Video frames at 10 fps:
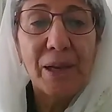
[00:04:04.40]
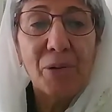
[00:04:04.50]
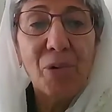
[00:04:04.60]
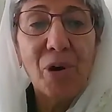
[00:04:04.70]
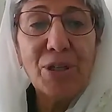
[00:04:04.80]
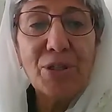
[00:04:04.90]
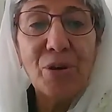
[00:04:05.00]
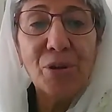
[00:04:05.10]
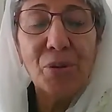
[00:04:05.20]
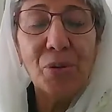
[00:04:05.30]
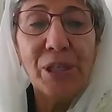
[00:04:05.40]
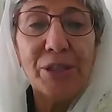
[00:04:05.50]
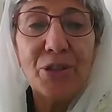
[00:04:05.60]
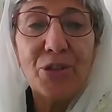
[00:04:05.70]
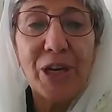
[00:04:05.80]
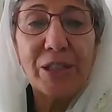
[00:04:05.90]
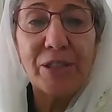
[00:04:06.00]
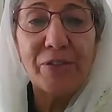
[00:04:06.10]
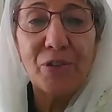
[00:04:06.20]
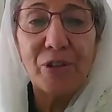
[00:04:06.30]
War is not only
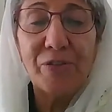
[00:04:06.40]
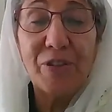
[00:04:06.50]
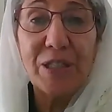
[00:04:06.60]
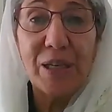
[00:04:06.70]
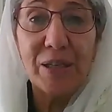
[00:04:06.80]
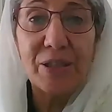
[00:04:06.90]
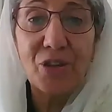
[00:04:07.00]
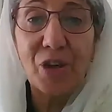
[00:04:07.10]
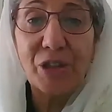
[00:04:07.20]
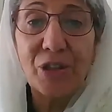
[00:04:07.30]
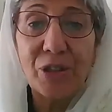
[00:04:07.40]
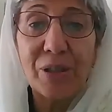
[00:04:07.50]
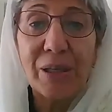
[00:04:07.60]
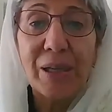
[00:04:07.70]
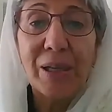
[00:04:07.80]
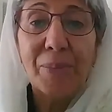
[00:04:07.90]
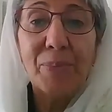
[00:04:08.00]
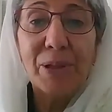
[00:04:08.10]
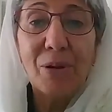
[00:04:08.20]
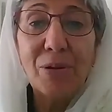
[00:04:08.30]
destructive to the physical structure,
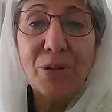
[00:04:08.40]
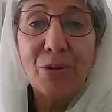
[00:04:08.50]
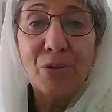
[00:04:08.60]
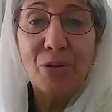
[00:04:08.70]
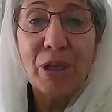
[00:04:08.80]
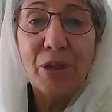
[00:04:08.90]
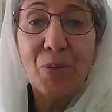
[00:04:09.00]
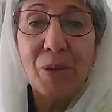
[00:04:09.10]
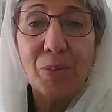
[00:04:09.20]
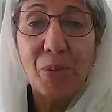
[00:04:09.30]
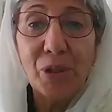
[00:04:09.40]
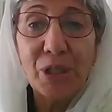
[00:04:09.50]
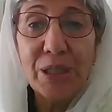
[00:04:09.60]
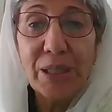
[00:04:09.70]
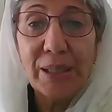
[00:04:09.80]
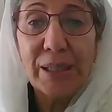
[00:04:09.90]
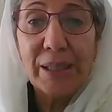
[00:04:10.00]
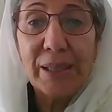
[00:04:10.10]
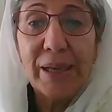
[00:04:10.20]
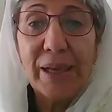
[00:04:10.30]
but also to the human body
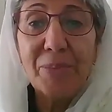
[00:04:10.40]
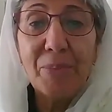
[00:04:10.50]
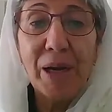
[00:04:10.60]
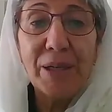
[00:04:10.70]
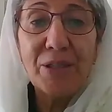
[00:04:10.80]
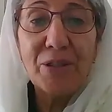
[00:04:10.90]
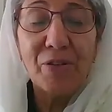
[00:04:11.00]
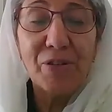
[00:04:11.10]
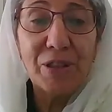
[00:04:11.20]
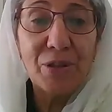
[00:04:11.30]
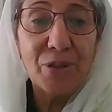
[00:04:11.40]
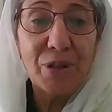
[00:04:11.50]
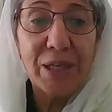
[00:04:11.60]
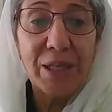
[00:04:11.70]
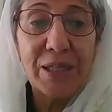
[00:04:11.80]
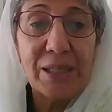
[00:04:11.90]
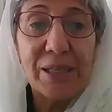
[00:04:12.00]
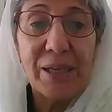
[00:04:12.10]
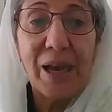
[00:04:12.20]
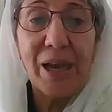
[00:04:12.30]
and minds of the society.
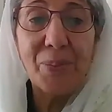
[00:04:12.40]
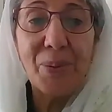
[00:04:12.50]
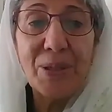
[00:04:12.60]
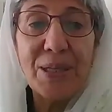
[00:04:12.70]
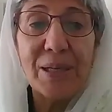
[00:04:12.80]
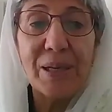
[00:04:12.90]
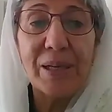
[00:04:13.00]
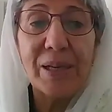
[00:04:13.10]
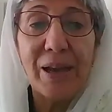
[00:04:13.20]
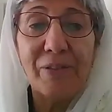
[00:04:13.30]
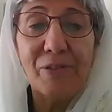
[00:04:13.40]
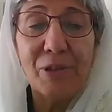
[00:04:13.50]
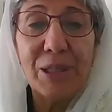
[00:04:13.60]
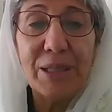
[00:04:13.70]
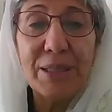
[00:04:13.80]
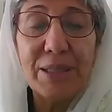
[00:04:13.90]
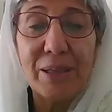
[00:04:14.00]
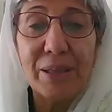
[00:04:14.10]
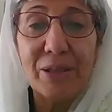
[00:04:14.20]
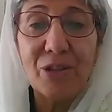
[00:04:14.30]
I personally have witnessed
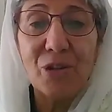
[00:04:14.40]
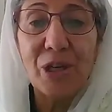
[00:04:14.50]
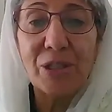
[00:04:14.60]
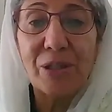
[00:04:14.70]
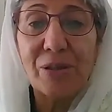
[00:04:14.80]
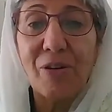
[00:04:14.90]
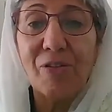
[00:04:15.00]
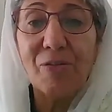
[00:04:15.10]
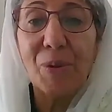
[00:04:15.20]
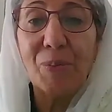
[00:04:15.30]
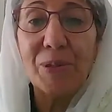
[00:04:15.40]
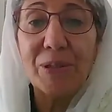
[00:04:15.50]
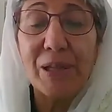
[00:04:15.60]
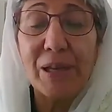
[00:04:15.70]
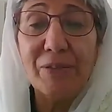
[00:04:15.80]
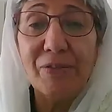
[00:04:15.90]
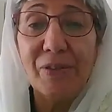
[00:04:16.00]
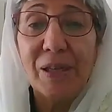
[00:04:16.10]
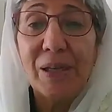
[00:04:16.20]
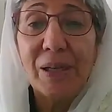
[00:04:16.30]
the destruction of people's life,
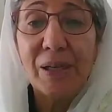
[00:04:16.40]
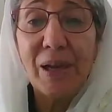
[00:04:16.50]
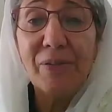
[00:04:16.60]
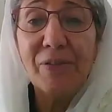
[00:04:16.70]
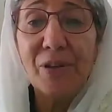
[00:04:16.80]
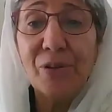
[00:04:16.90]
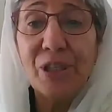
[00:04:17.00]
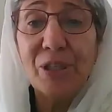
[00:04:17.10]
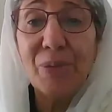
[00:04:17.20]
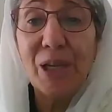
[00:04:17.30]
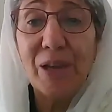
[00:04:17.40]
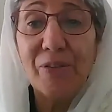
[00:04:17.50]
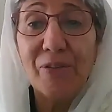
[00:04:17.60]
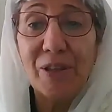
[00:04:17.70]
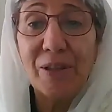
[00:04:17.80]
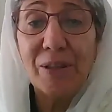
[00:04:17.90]
livelihood, and behavior.